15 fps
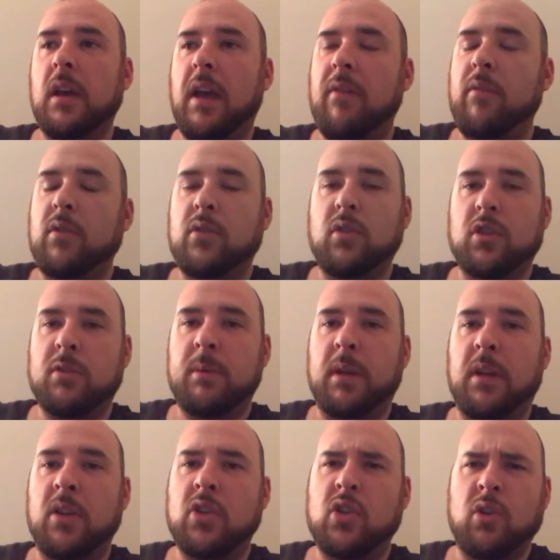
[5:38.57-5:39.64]
everyone talks
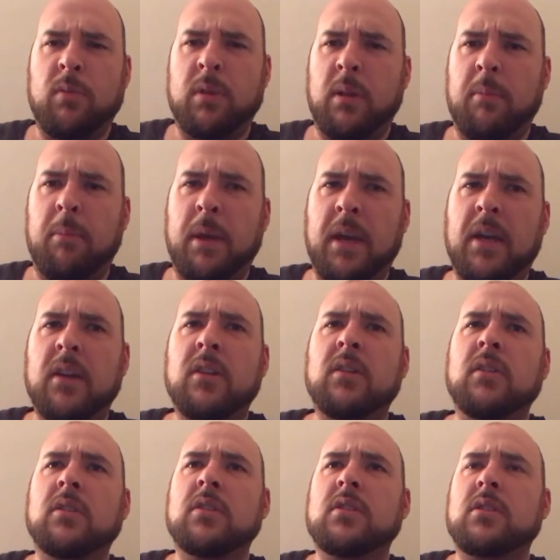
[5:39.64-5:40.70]
about like Tubular
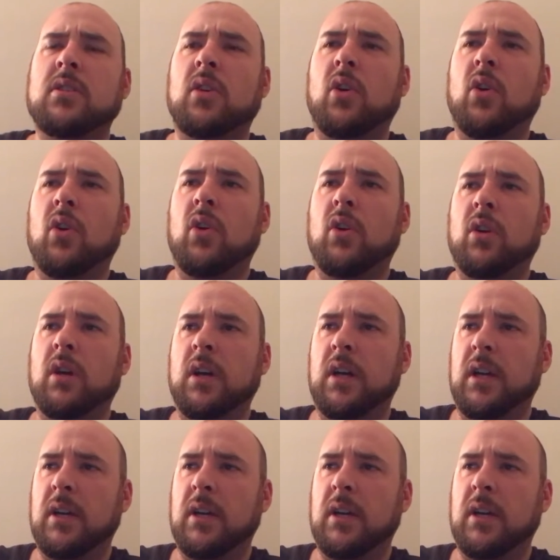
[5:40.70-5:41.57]
Bells or